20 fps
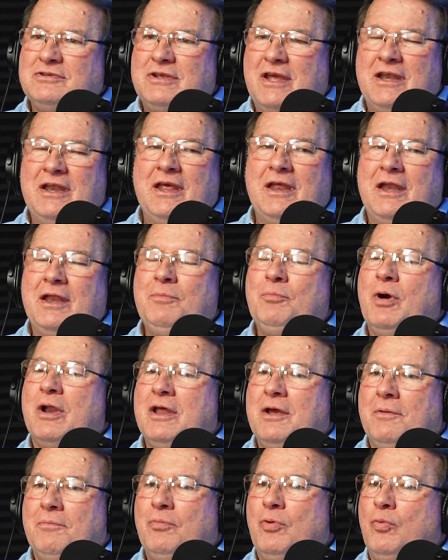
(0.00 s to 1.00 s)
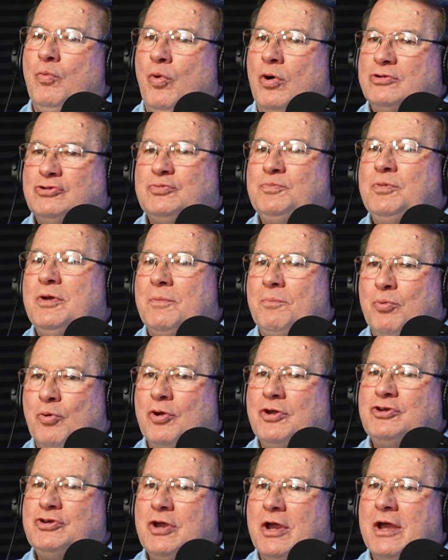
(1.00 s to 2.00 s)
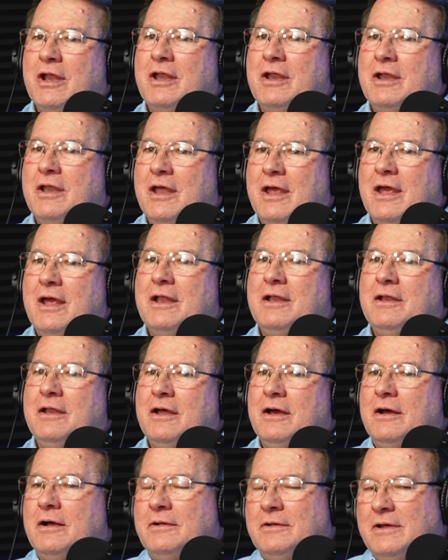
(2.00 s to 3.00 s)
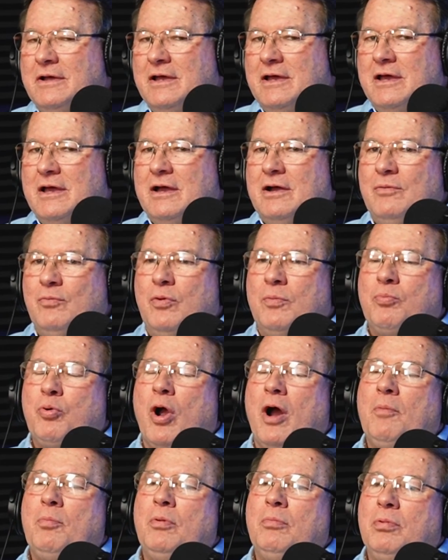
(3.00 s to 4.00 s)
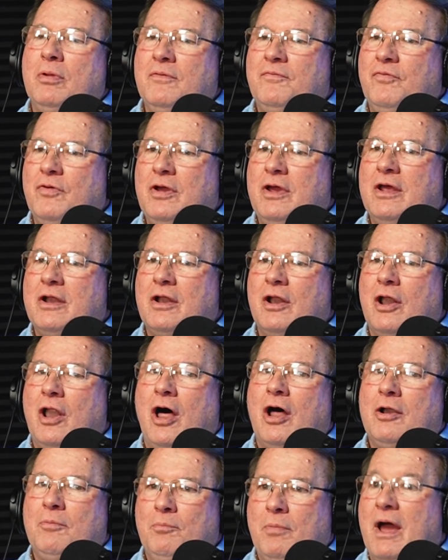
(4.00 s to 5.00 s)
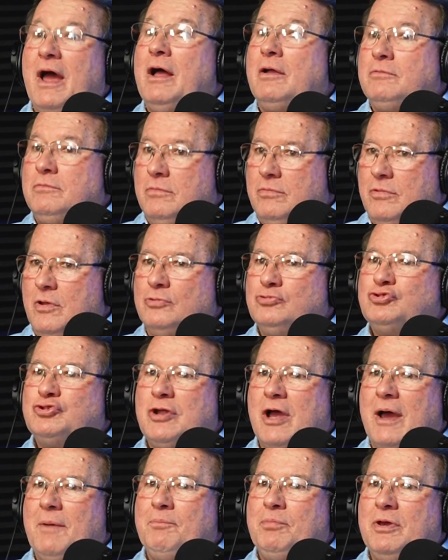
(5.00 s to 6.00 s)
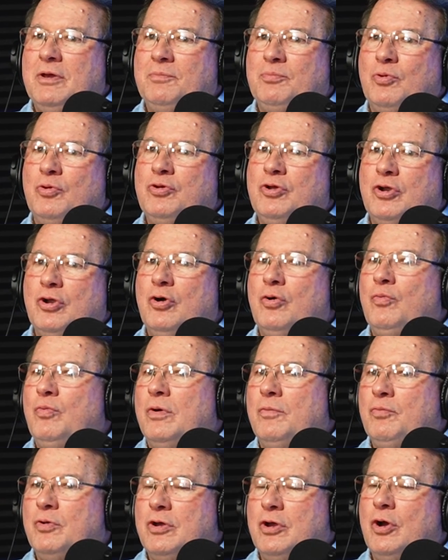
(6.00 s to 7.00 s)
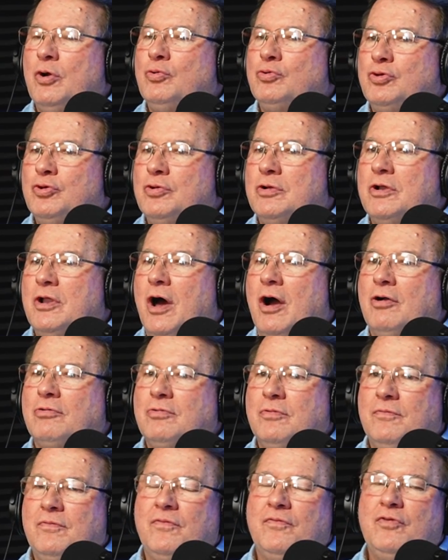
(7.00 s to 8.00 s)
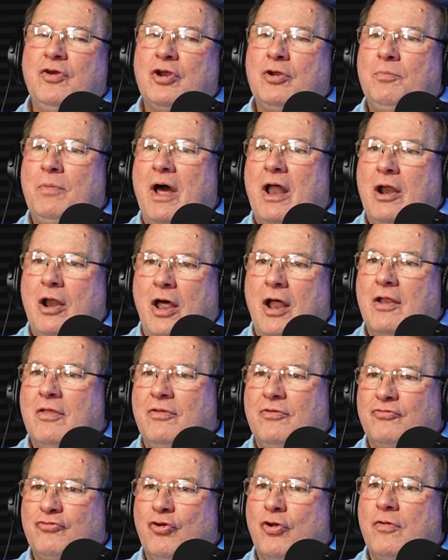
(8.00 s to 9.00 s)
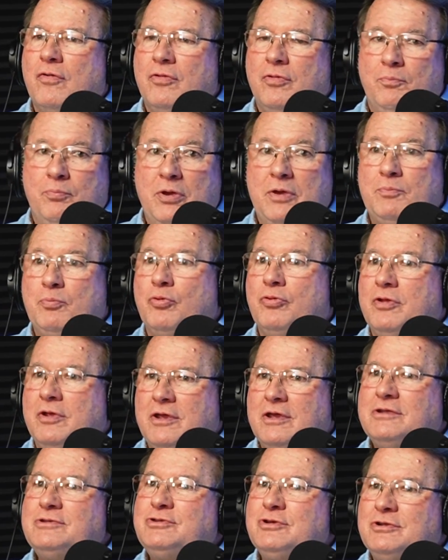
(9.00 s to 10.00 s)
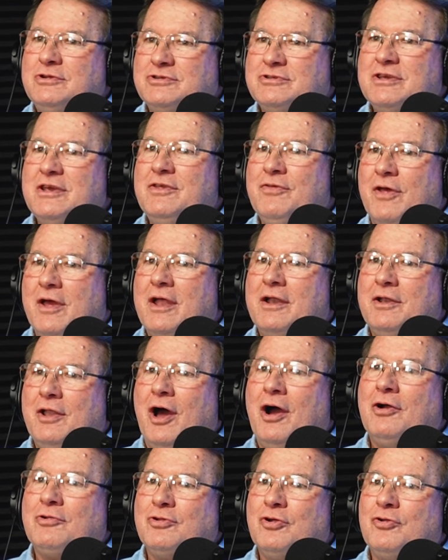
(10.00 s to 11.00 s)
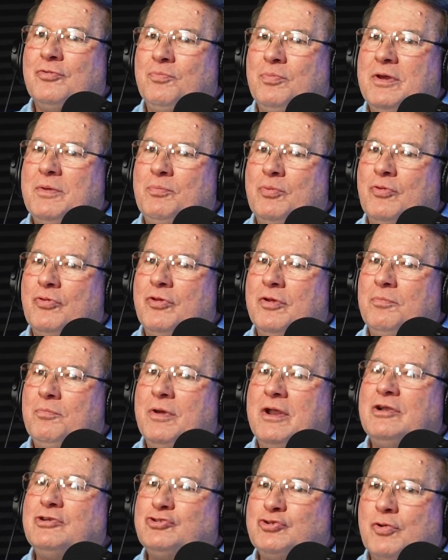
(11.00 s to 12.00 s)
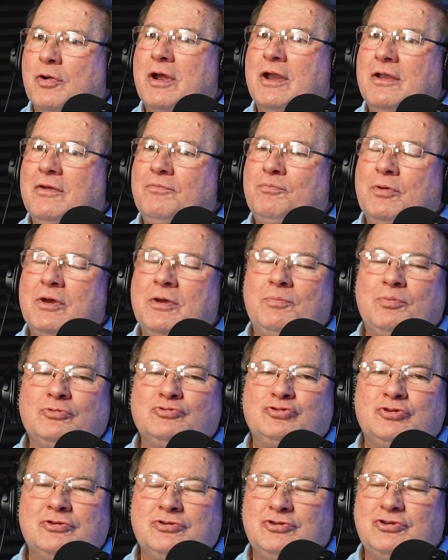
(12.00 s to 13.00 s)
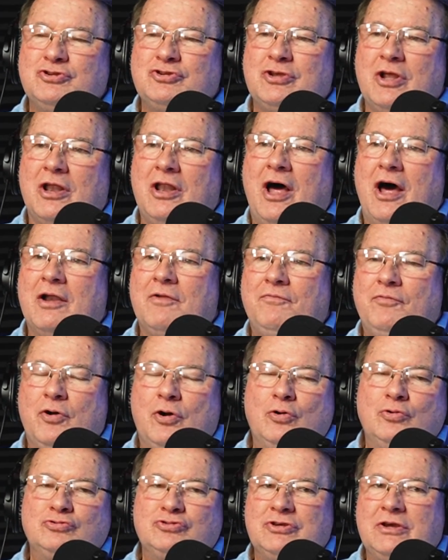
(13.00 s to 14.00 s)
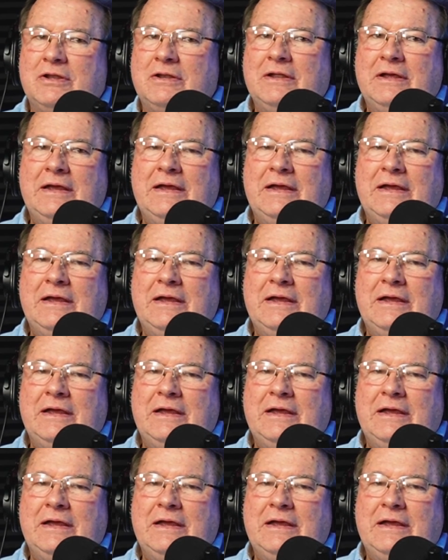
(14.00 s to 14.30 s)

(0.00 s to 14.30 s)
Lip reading: anybody wants to be appreciated, and we probably forget a lot about those type people. When we go to a doctor, we forget about a lot of the people that get you to see that doctor, the administrative people. So there's just a lot of folks that,